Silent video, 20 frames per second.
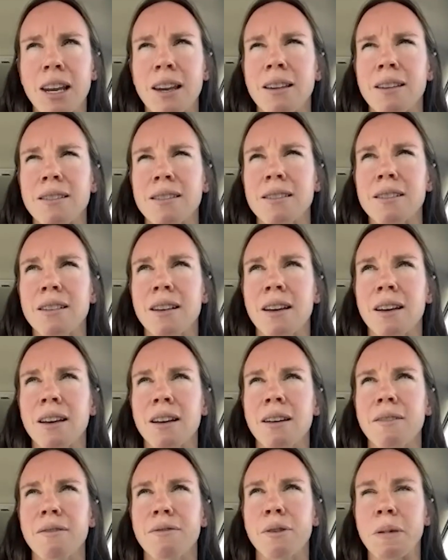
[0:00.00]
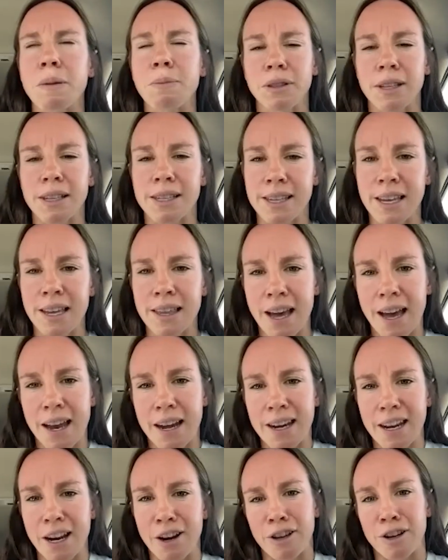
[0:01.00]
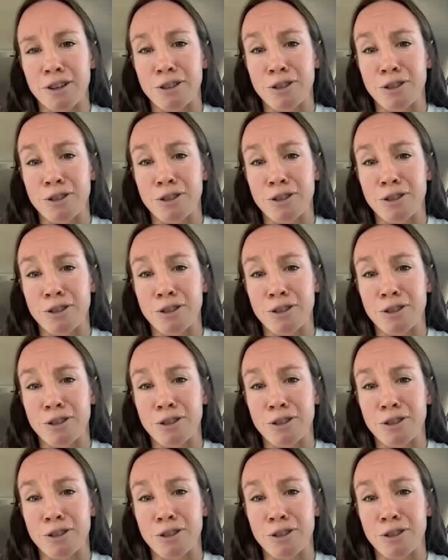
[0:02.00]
and for people to see that and hear their